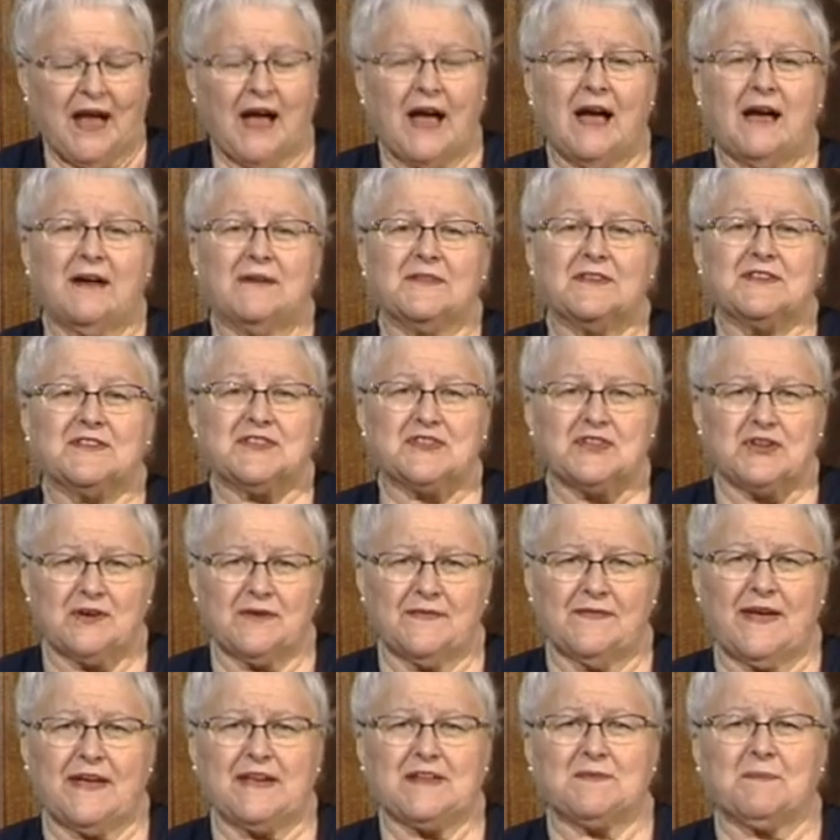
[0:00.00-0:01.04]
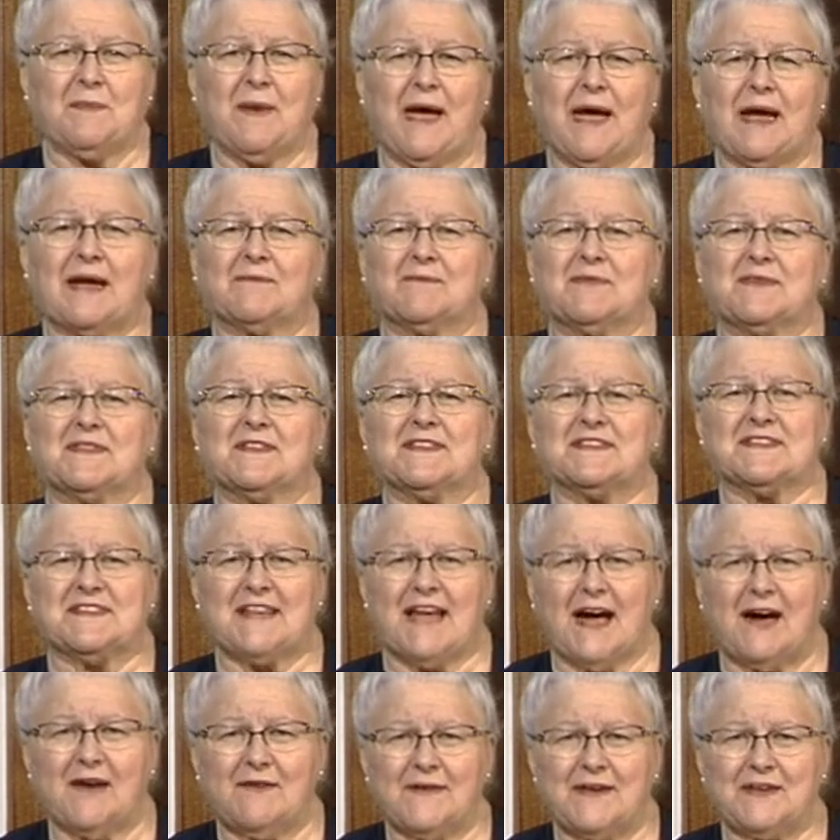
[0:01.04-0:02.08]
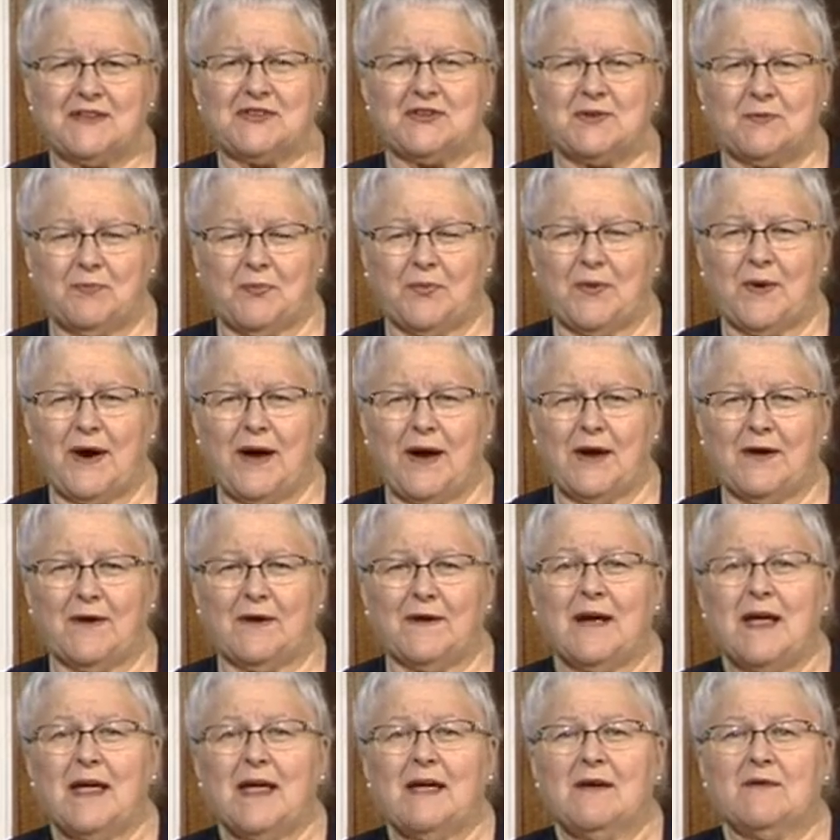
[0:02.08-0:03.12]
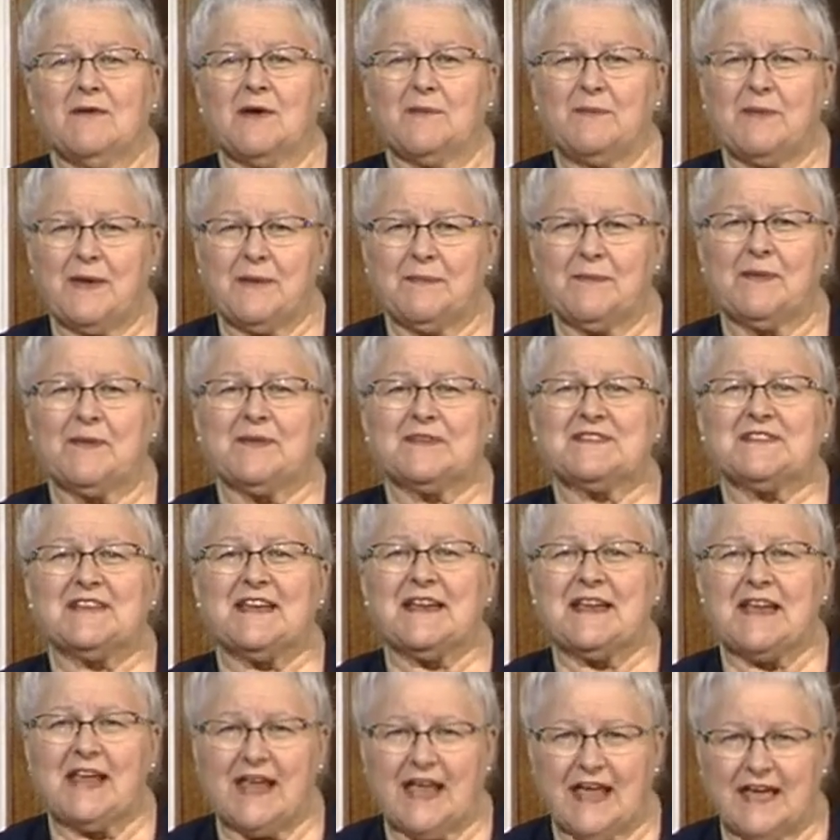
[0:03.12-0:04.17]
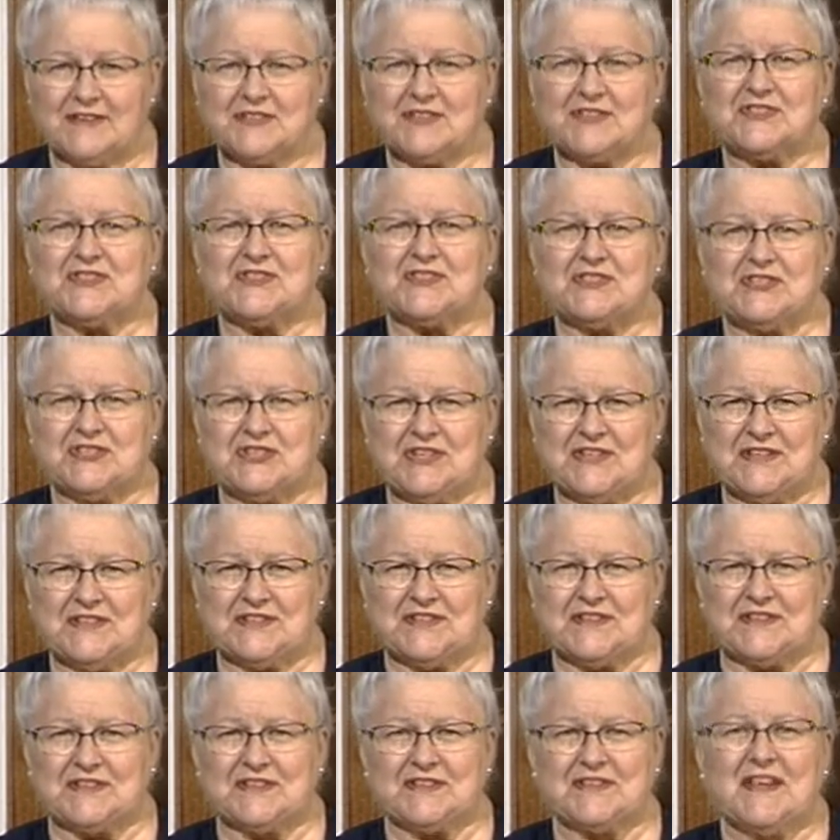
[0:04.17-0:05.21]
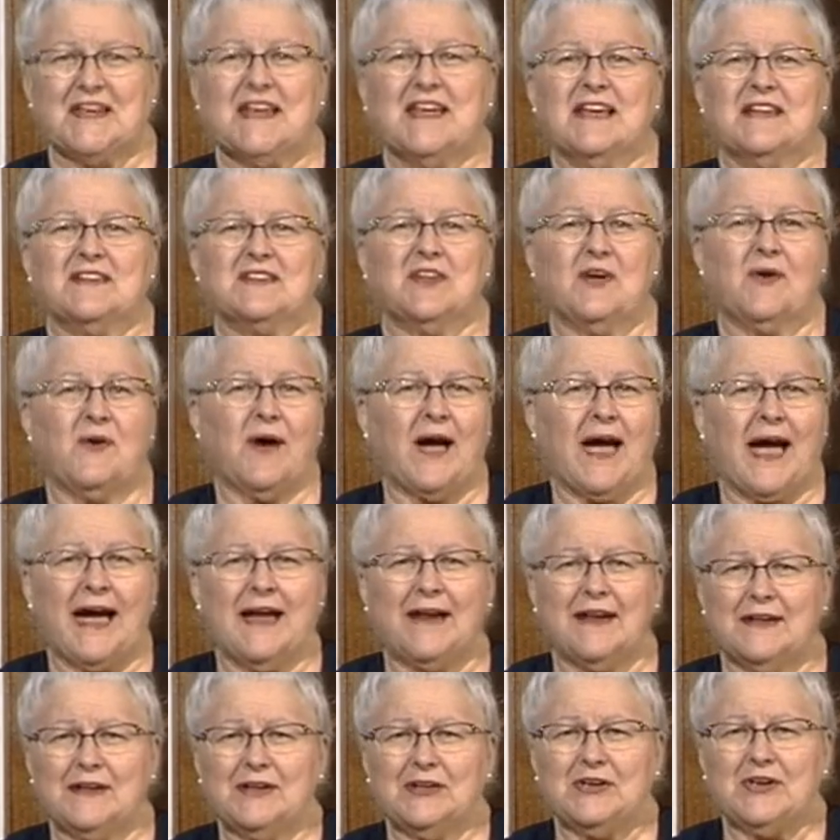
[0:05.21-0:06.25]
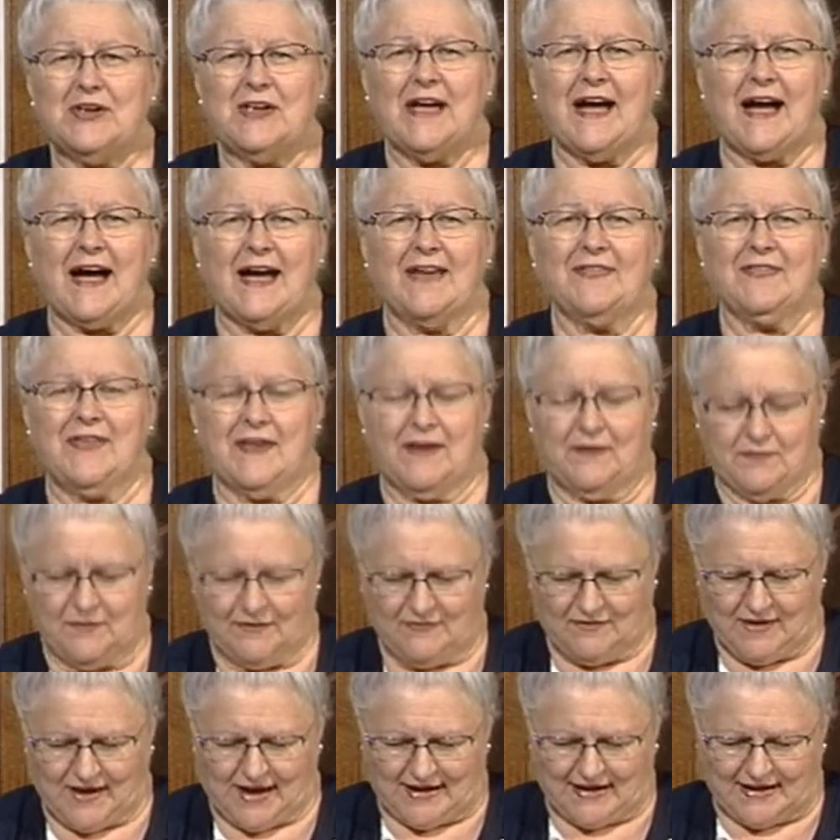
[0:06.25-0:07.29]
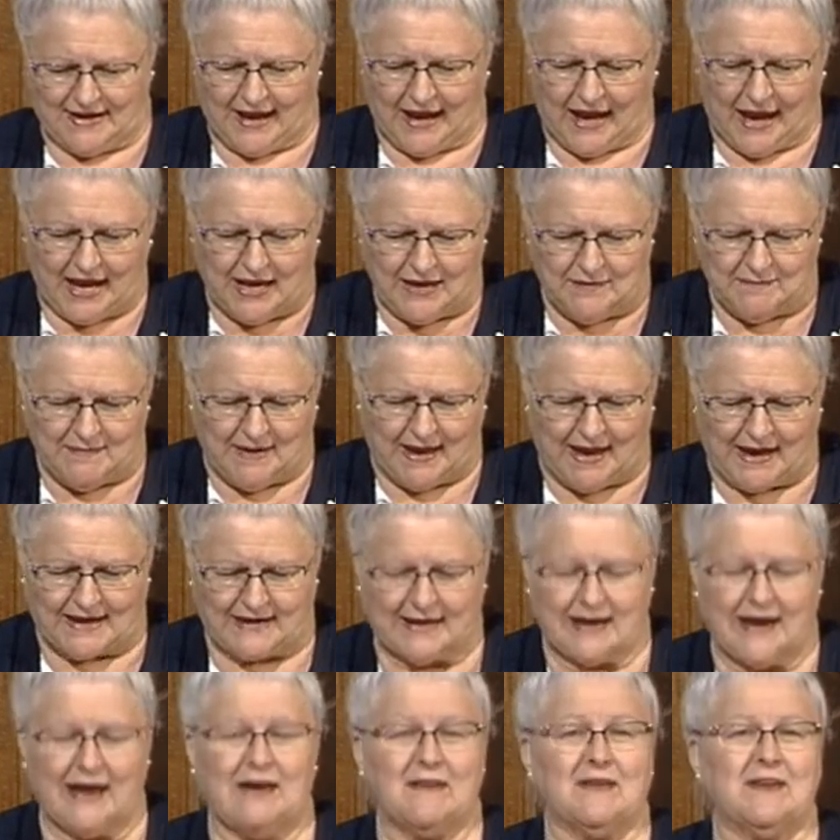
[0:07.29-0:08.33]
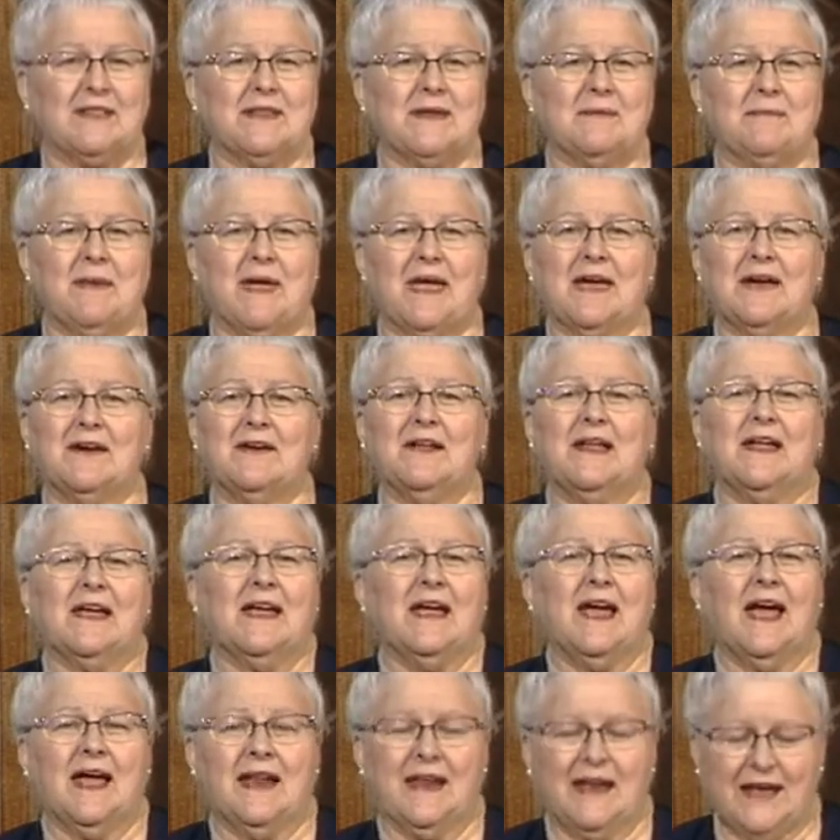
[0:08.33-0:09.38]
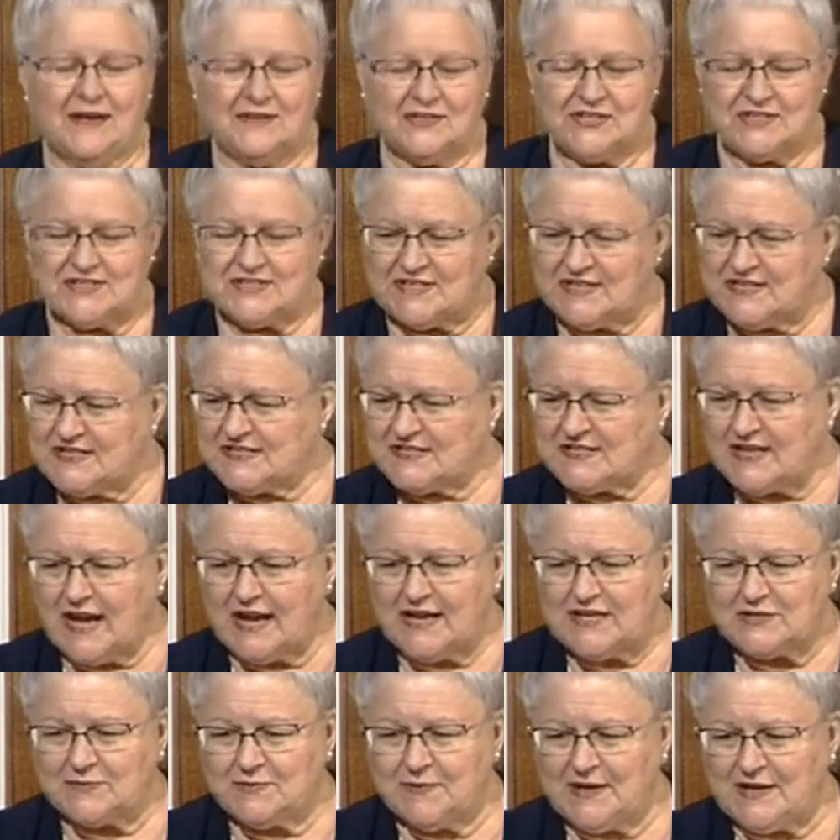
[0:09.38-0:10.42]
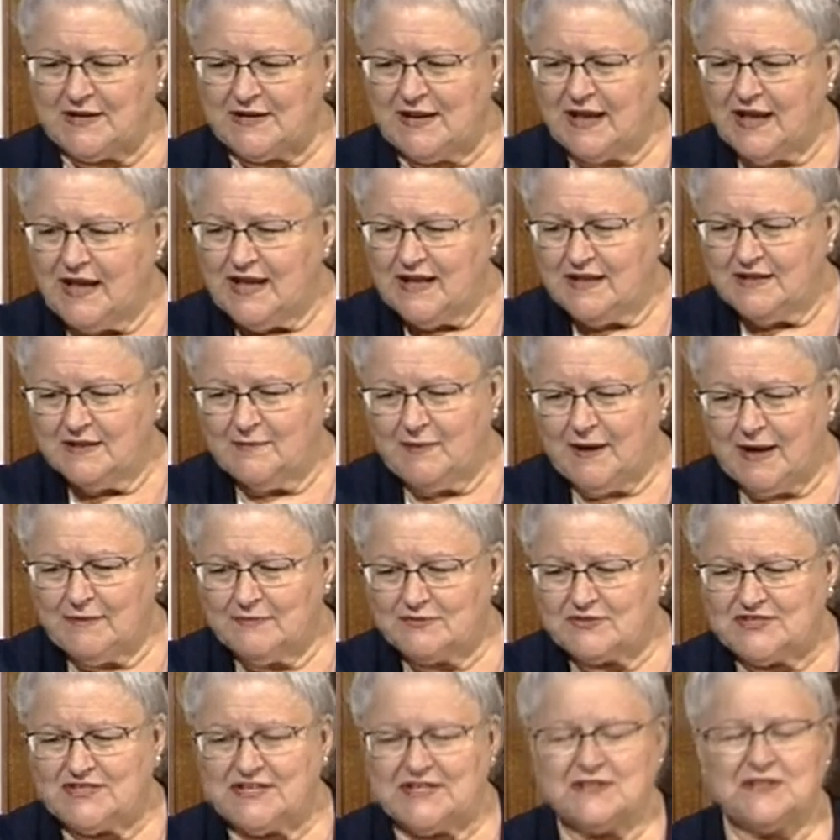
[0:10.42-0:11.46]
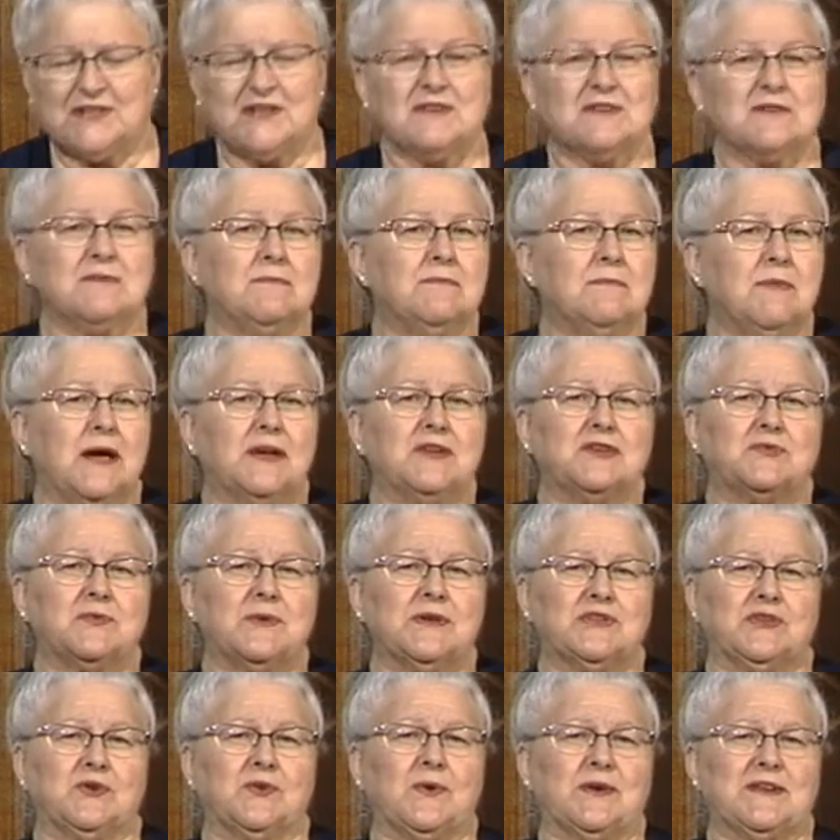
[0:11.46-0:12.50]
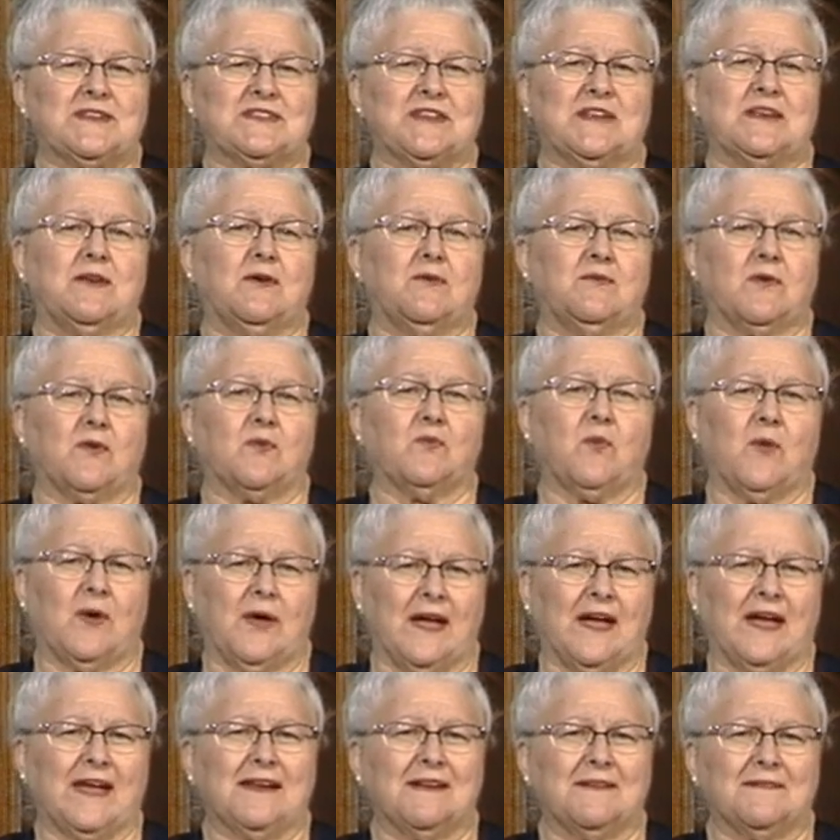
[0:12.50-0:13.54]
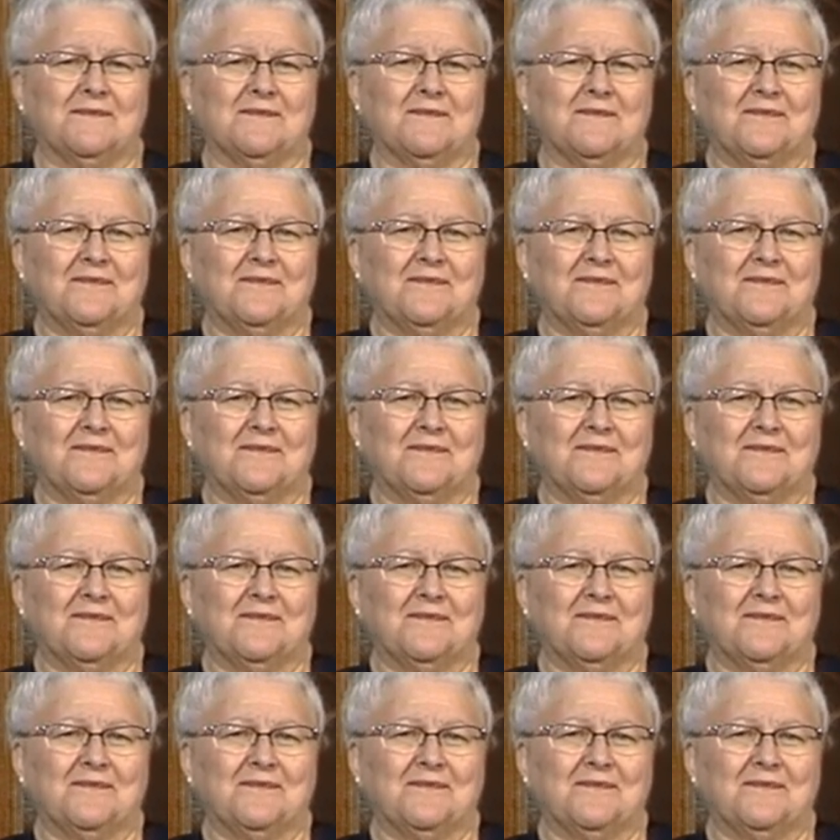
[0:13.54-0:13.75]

uh, the surveys back with the salvation prayer where people said yes to Jesus. So, hallelujah. I think we've gotten eight back now in the mail, and that just excites me. The Bible says there's much rejoicing over one.